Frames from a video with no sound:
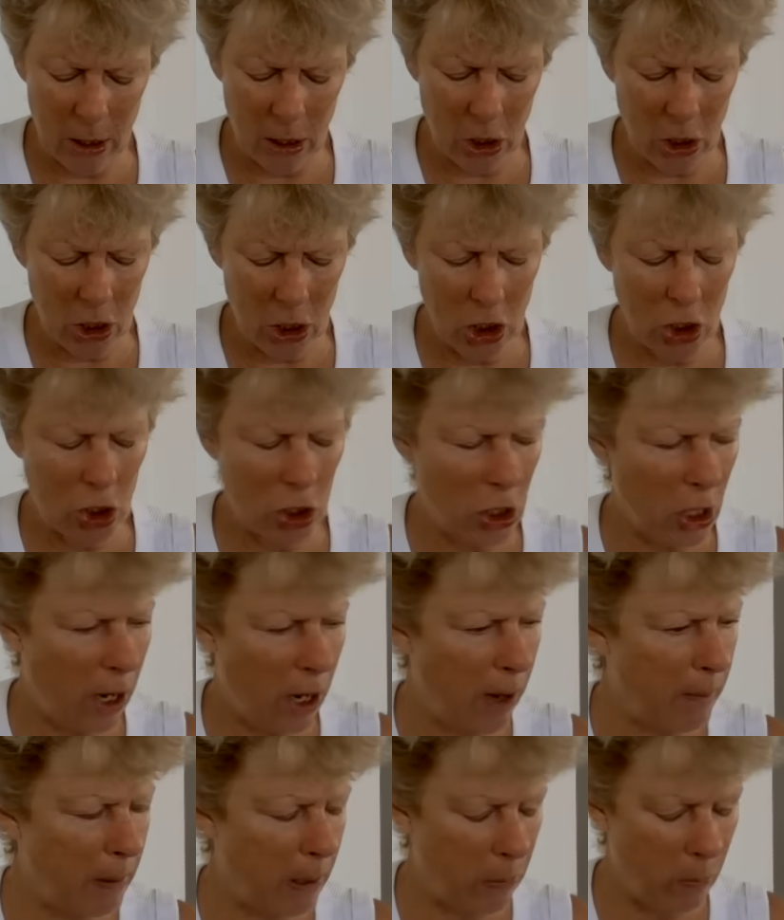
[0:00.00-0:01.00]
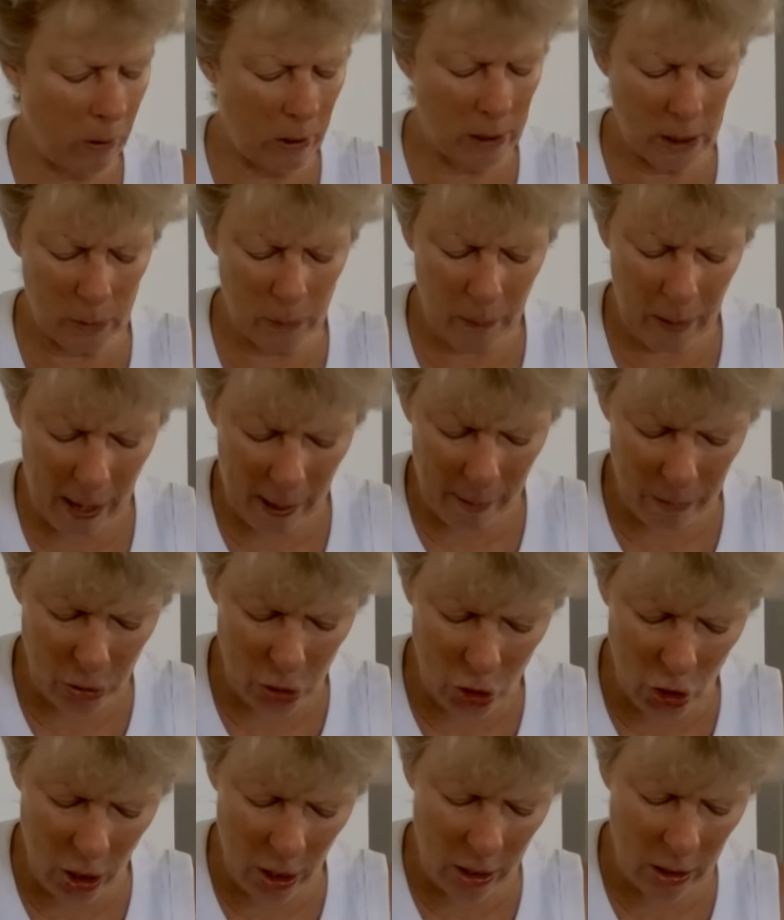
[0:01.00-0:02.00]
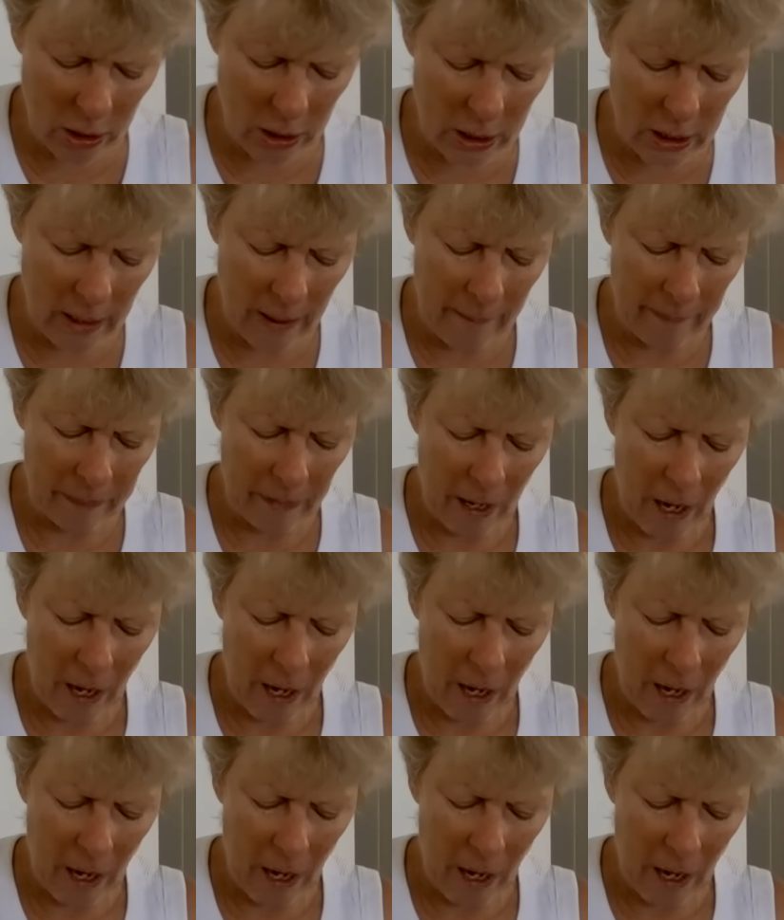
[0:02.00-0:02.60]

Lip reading: So just show me what's Barbara Jones